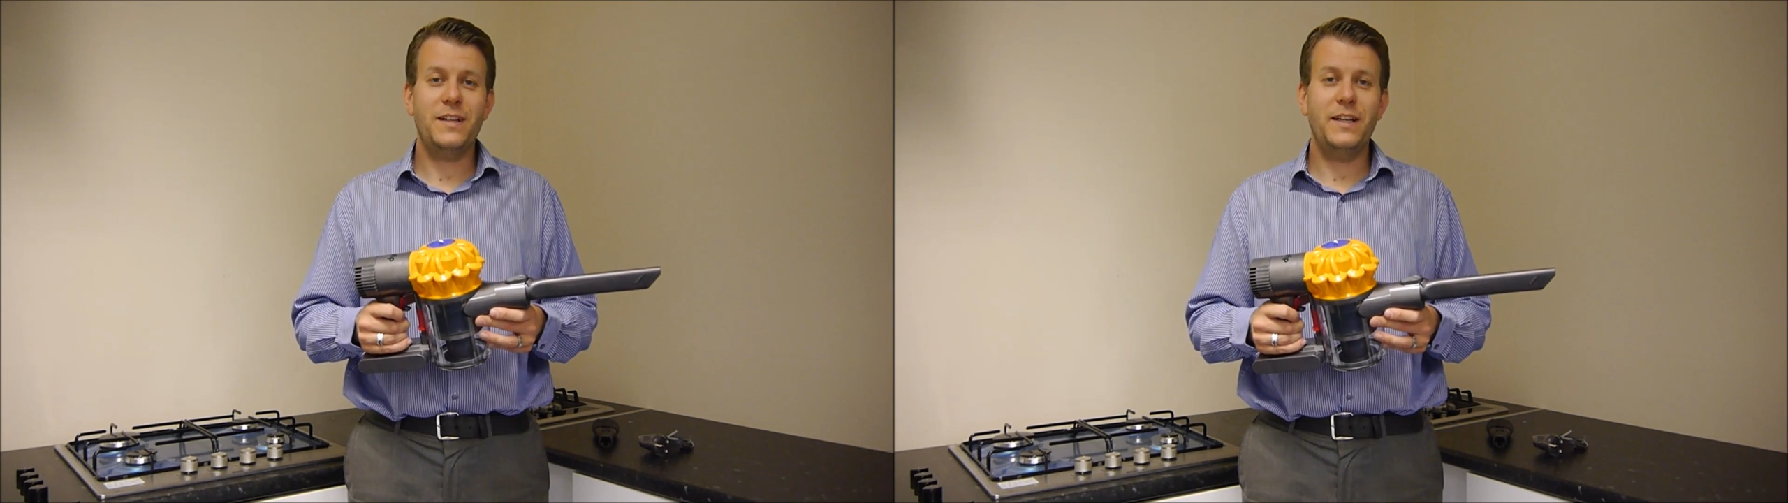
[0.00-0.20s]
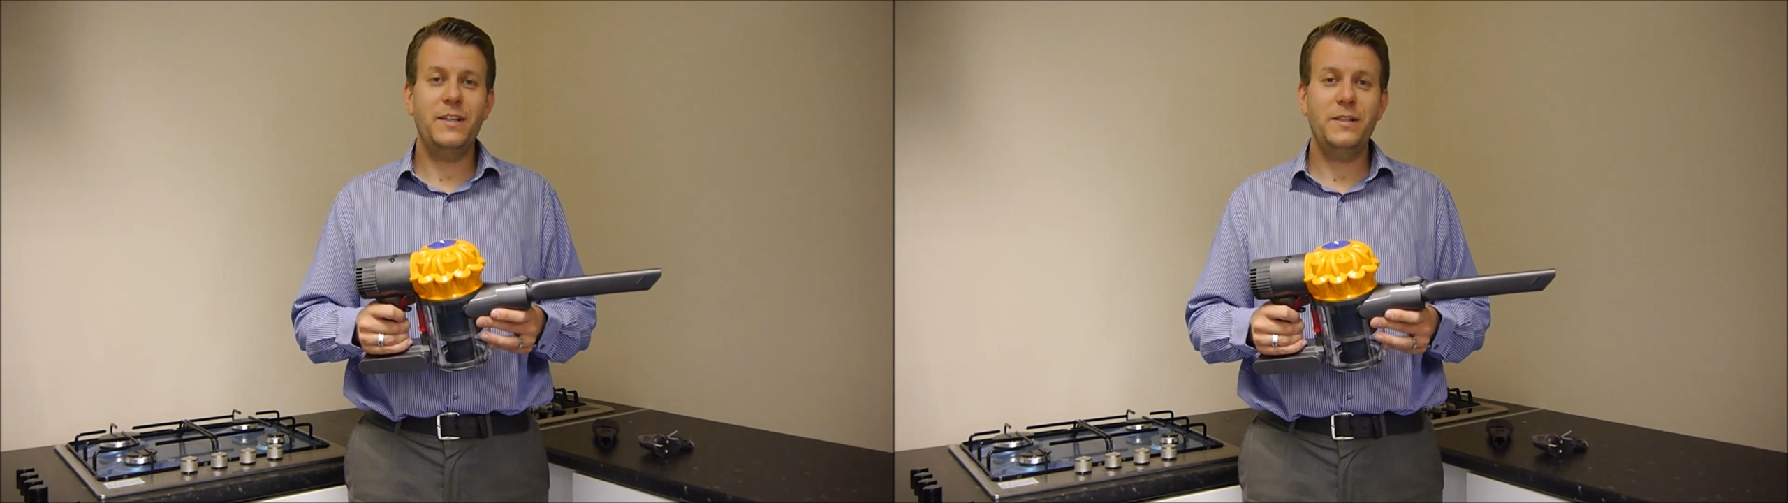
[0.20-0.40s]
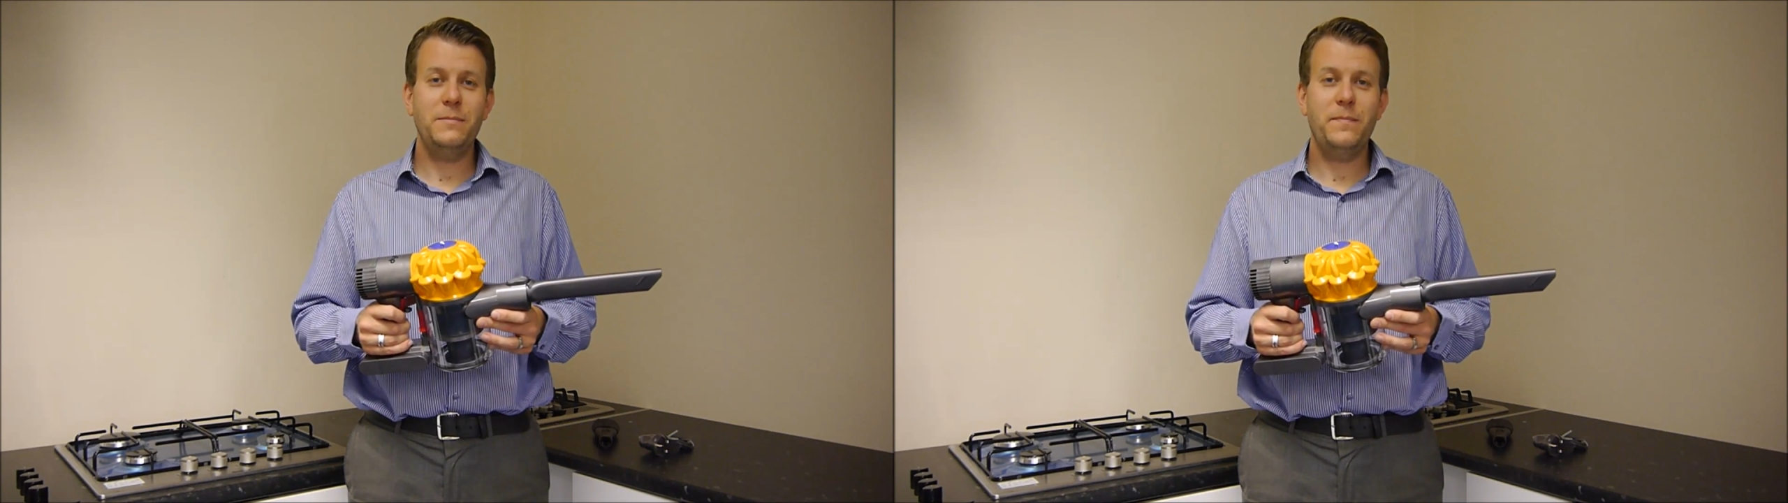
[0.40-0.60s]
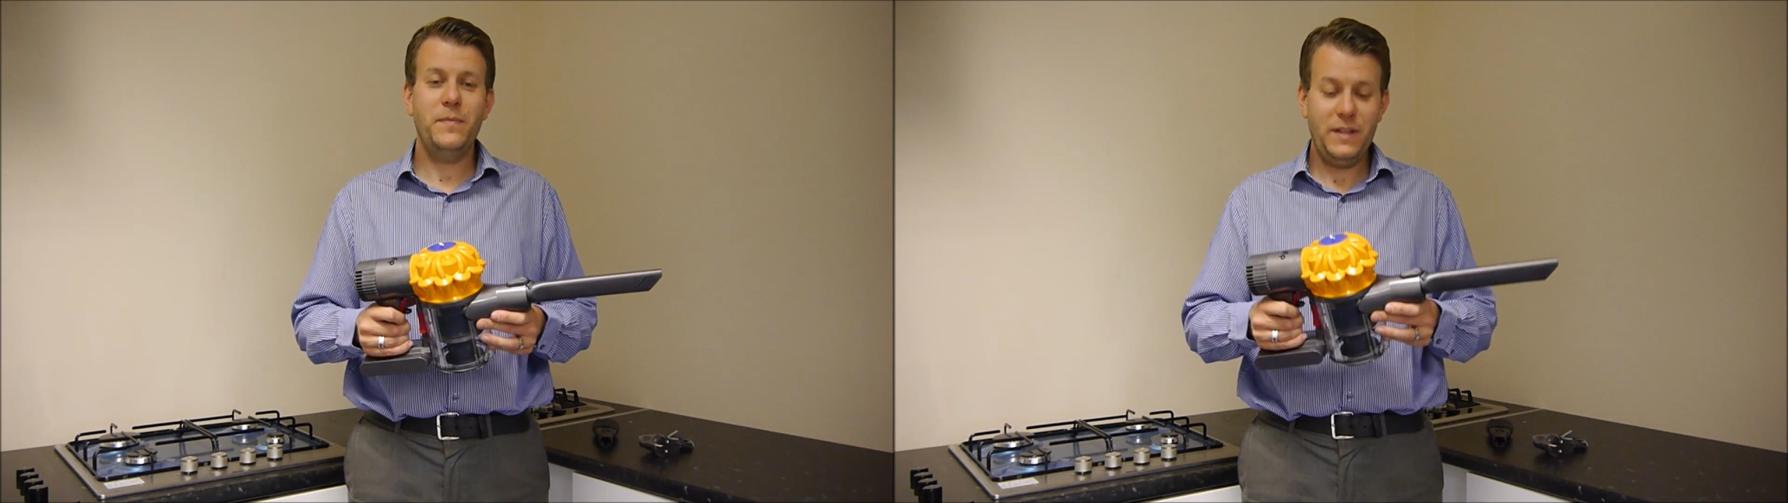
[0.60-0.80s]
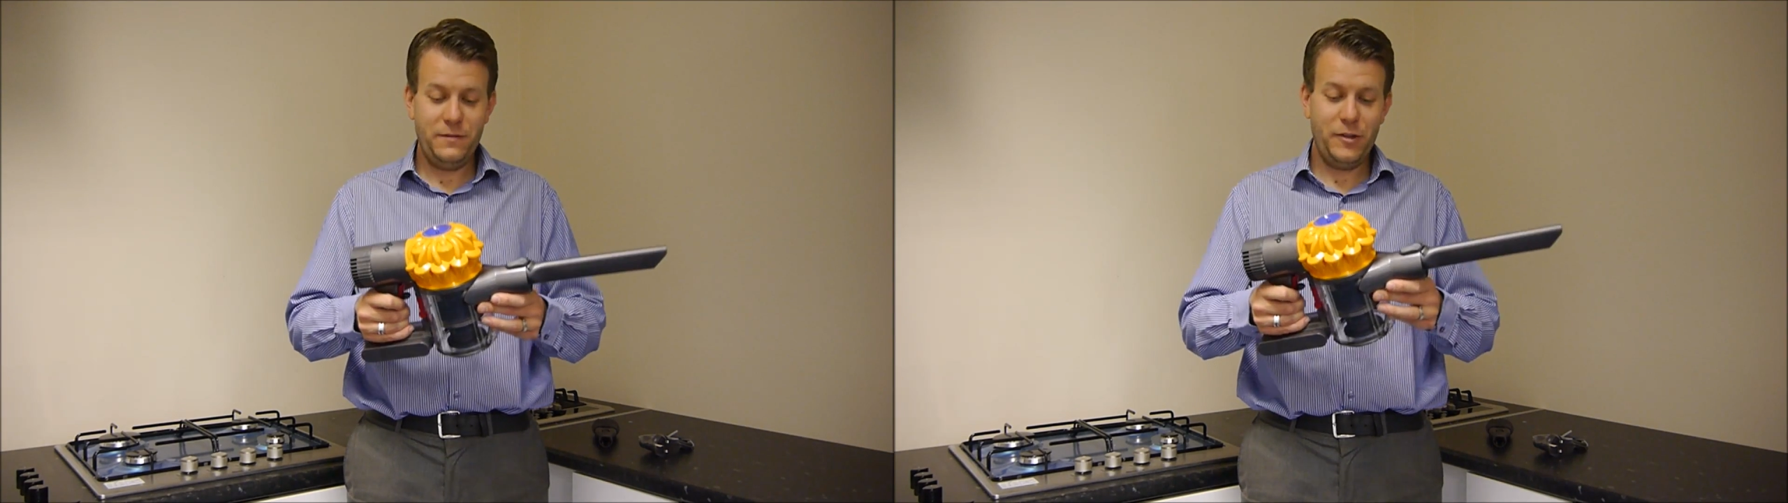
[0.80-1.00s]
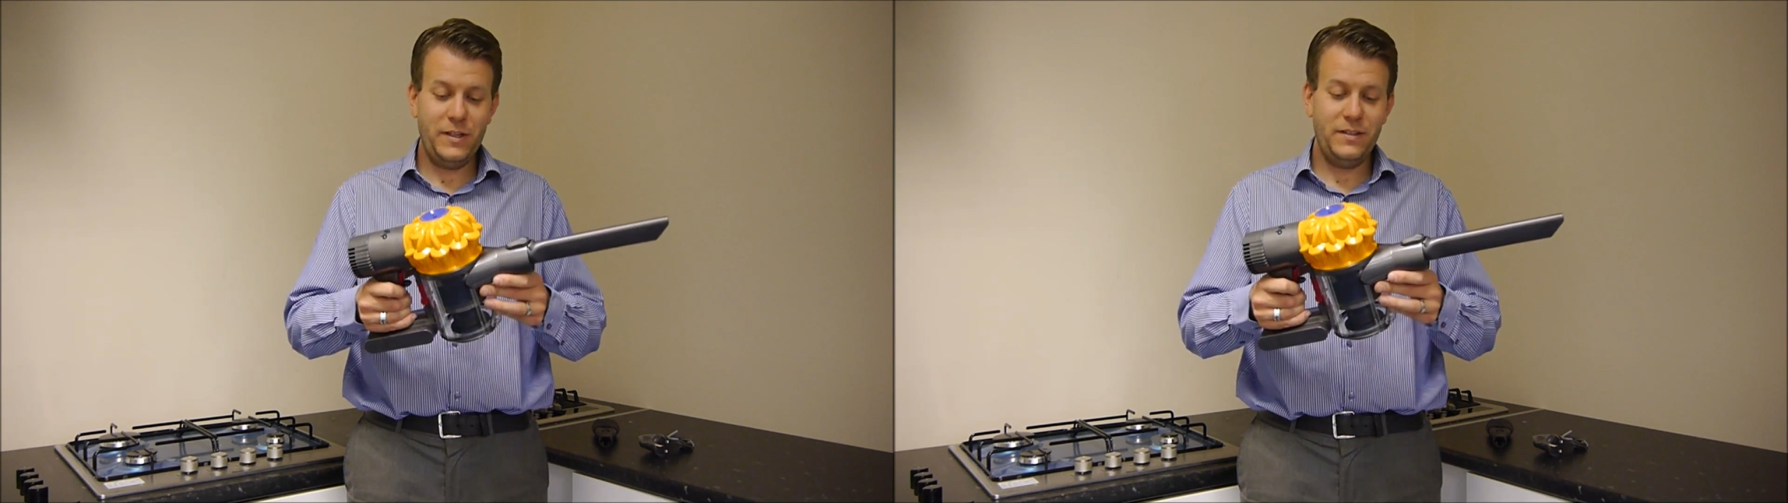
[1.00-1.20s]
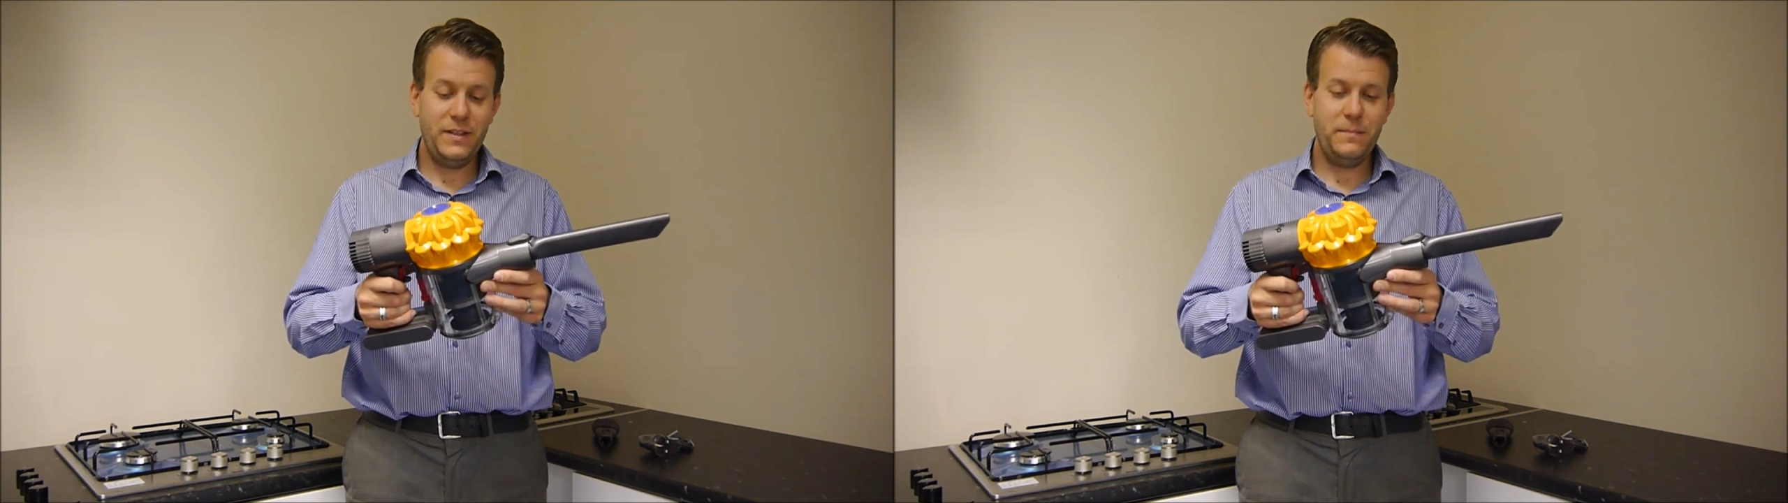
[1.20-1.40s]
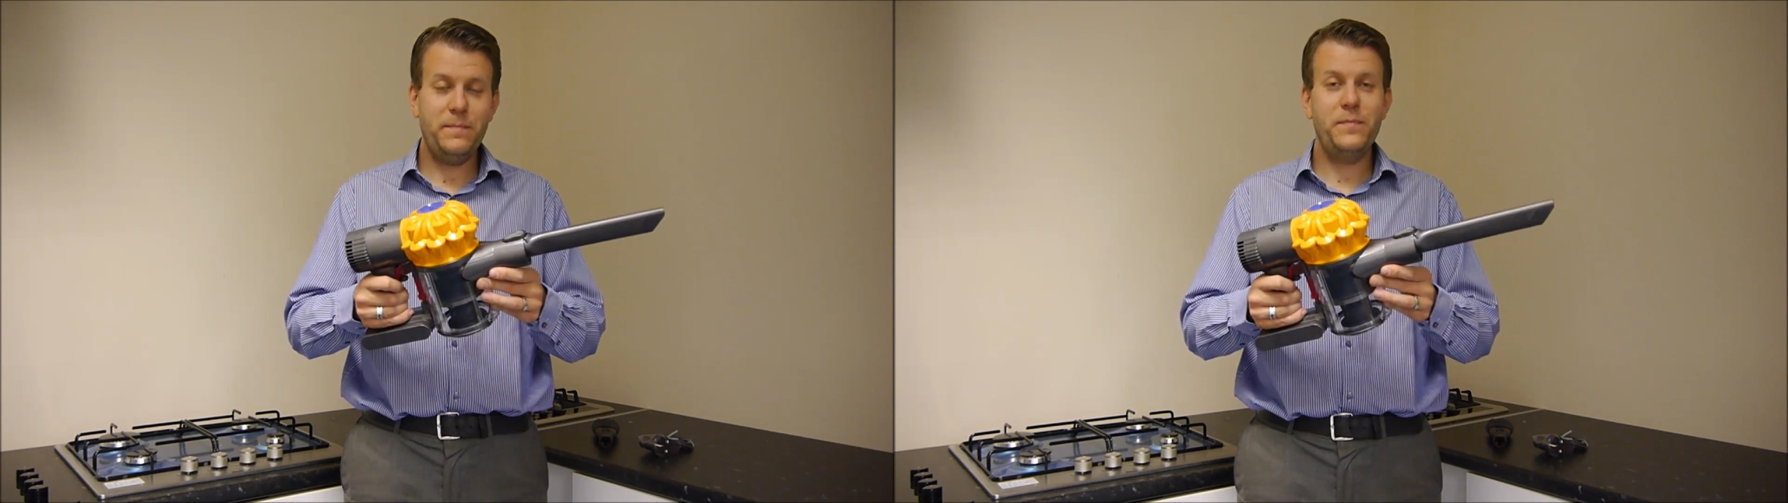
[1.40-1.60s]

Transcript: cleaner it's very easy.